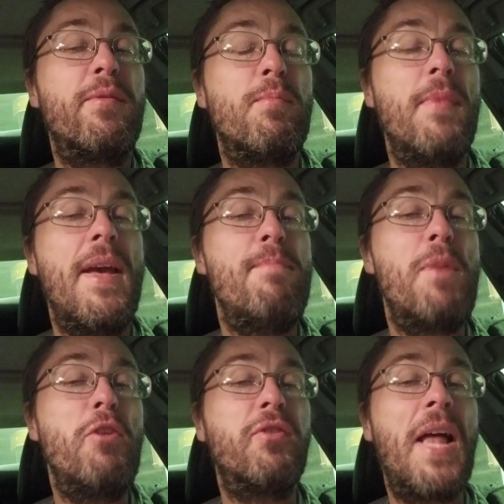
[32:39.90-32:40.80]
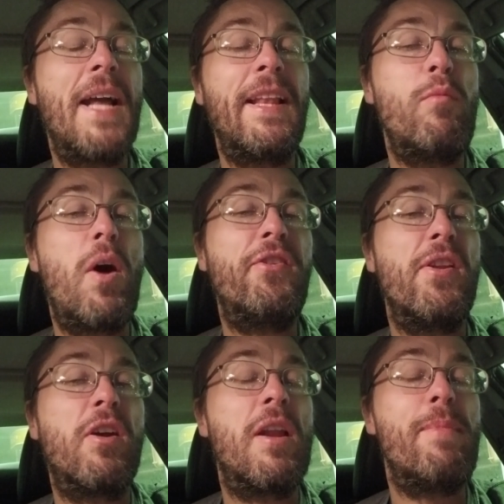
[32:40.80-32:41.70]
it most likely
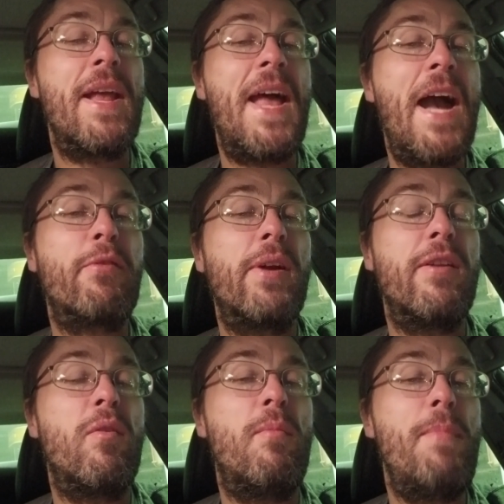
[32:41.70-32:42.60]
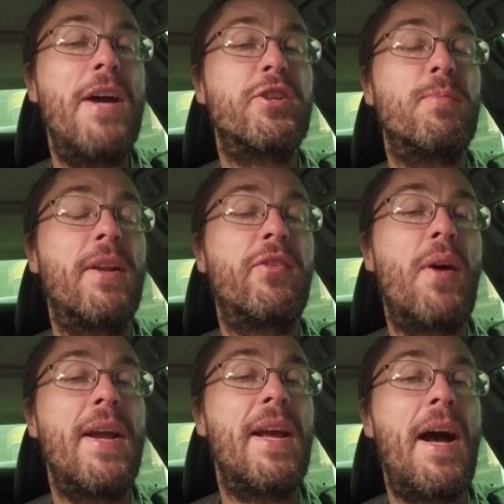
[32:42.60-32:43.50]
wasn't going to be an accurate measurement. So
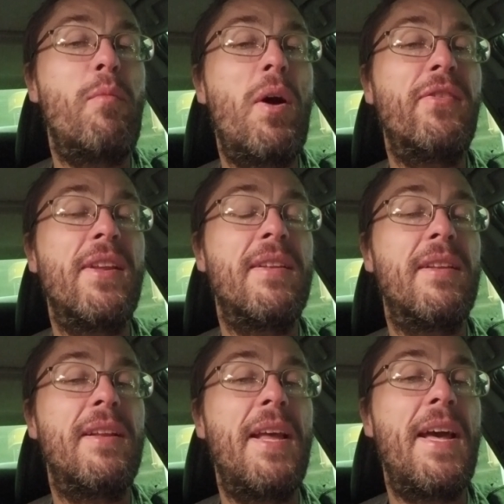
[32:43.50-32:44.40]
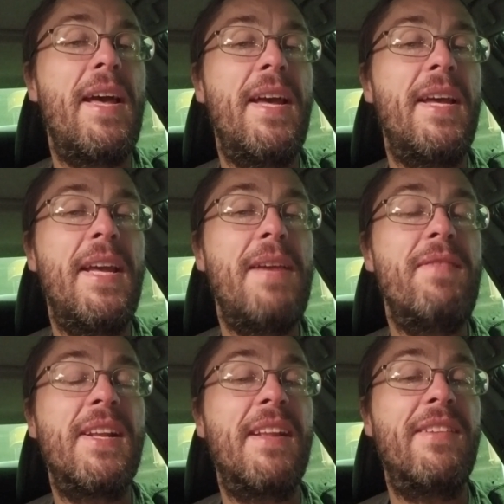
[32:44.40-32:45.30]
I wasn't
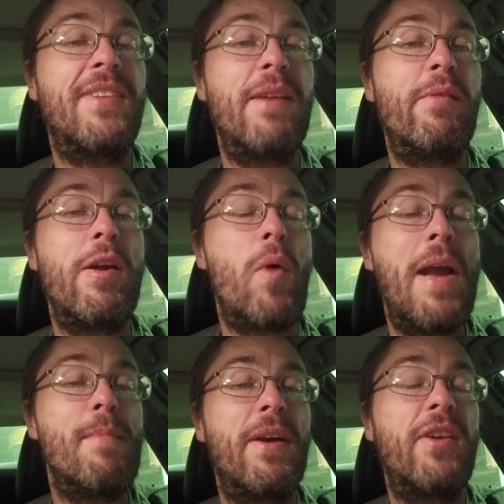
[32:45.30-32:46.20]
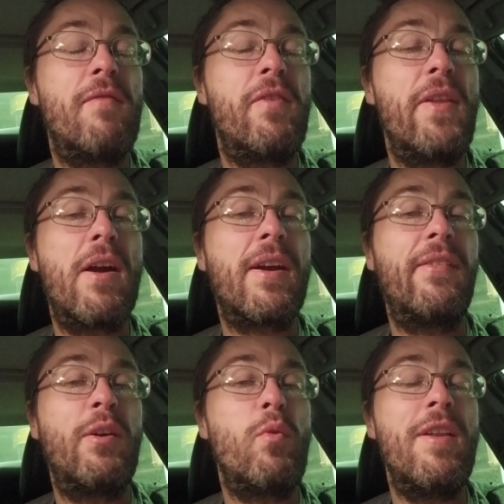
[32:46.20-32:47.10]
even considering weighing myself on there because
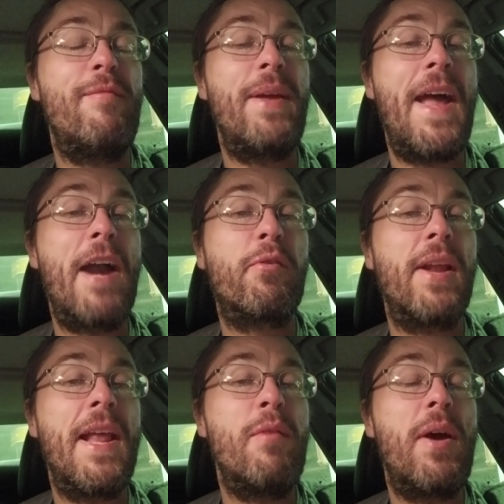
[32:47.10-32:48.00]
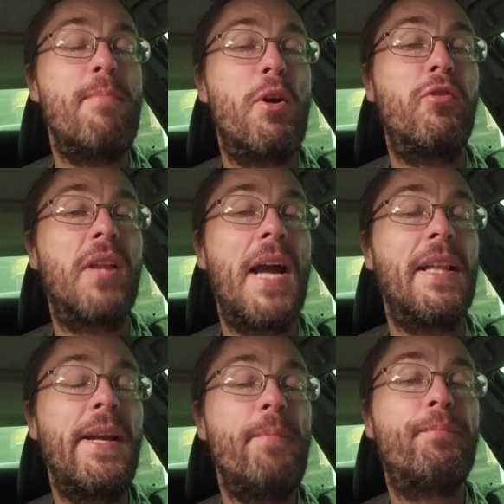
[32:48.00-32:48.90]
it wouldn't have been accurate anyway, most
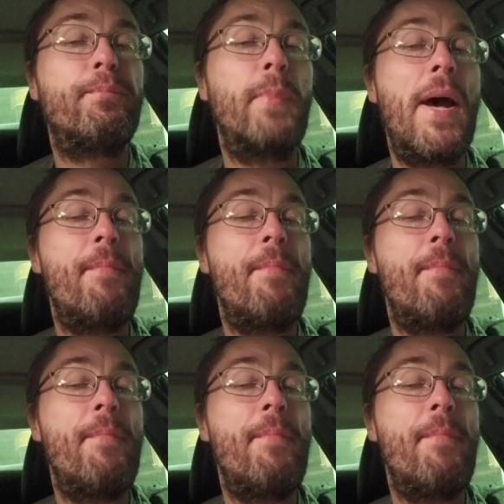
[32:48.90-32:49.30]
likely. But